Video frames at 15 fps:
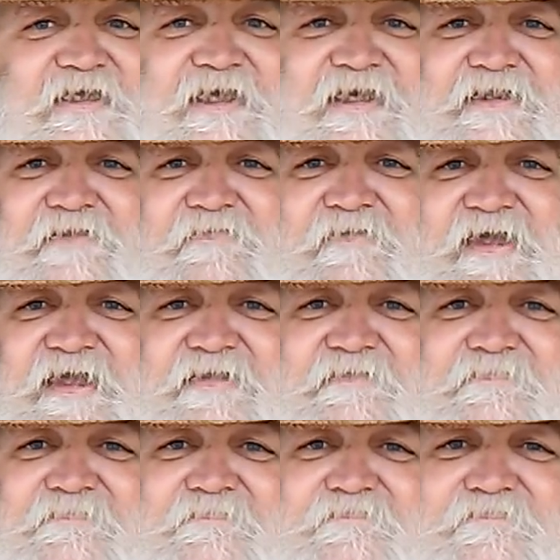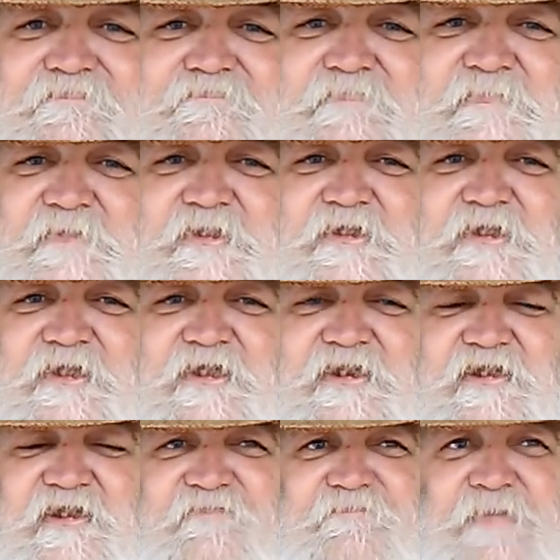Anyway,
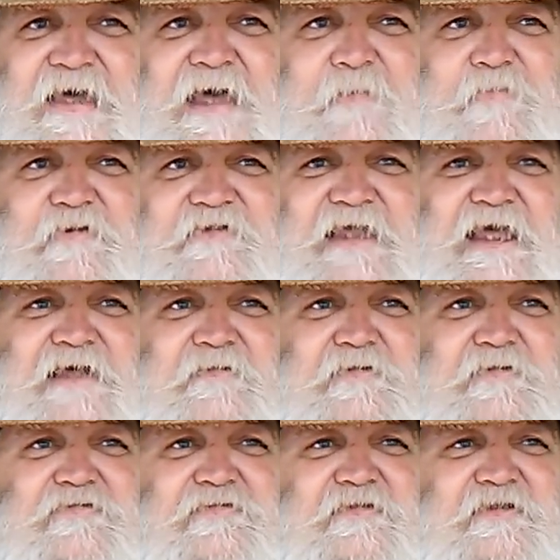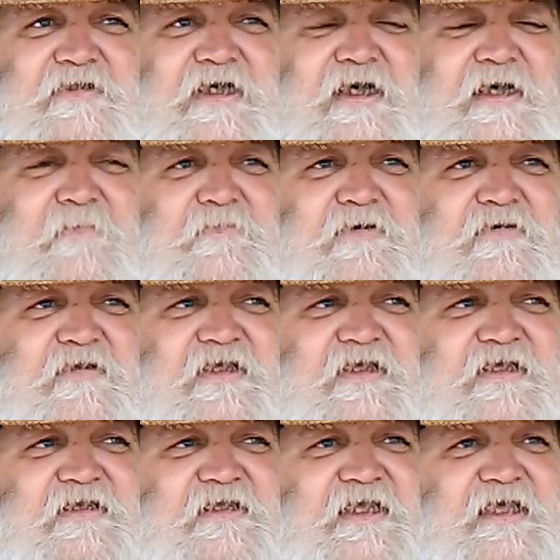enough babble dabble. I'm going to
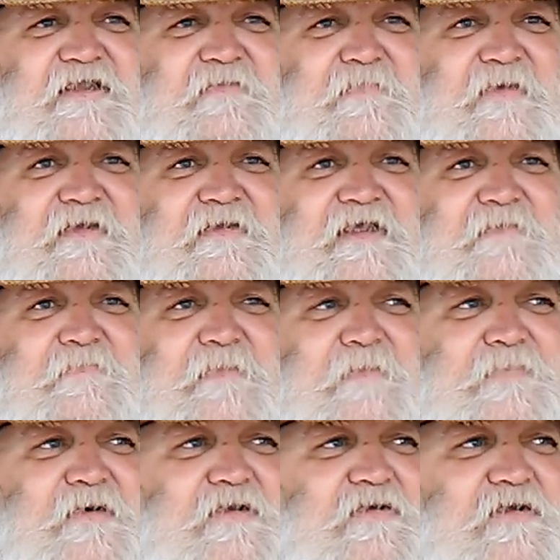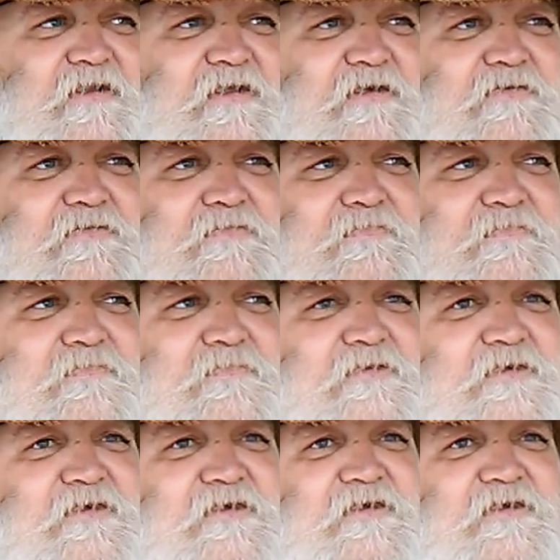head my butt on home.
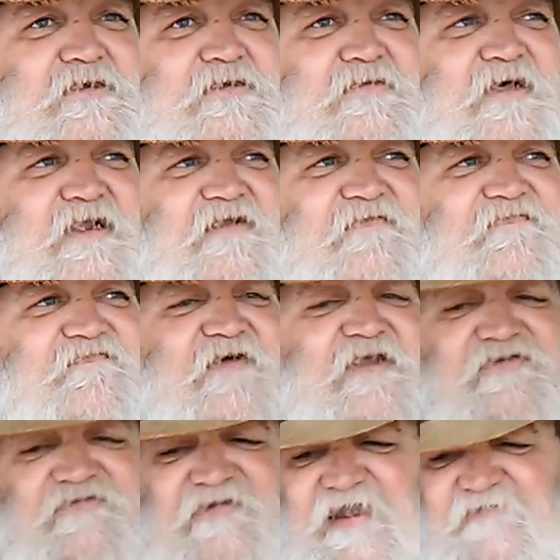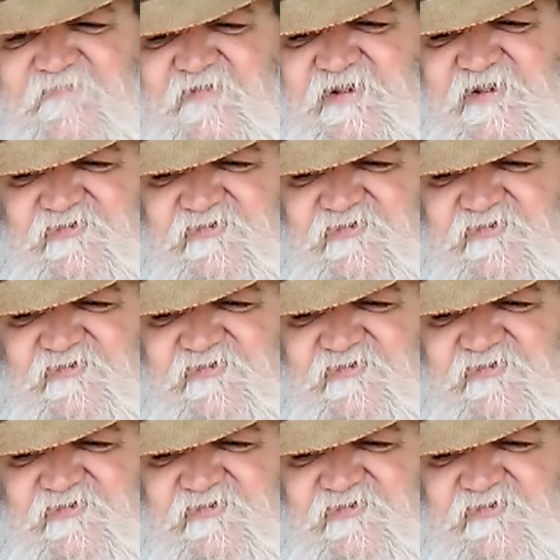Right here, fight traffic.